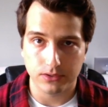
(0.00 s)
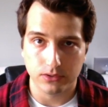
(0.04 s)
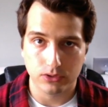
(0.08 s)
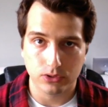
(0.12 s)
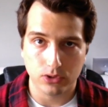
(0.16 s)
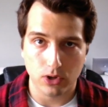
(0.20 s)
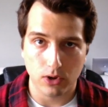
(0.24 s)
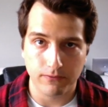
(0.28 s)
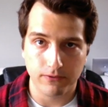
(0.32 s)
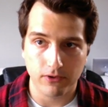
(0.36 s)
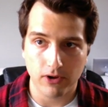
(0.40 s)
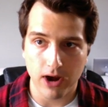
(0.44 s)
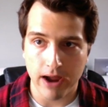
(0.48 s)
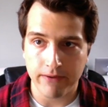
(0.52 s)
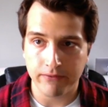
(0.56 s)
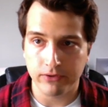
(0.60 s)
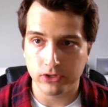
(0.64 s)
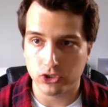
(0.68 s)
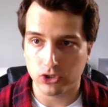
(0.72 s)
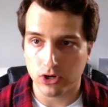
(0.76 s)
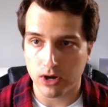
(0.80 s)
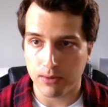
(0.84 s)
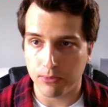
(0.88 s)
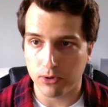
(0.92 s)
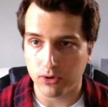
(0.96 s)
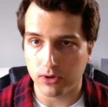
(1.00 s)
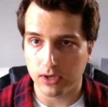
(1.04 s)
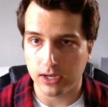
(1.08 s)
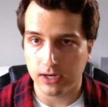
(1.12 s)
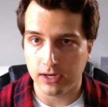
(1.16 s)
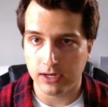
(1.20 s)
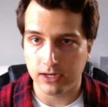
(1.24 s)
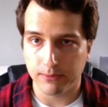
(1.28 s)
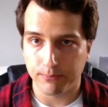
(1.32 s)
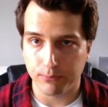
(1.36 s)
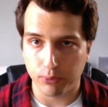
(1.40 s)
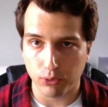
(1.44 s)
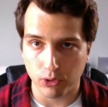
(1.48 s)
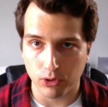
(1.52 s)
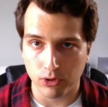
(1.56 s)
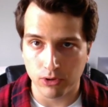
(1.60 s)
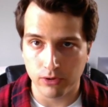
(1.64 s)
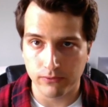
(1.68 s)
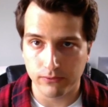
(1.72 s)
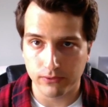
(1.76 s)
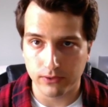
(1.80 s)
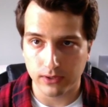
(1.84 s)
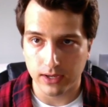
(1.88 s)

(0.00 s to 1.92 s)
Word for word: So if you're having trouble getting approved,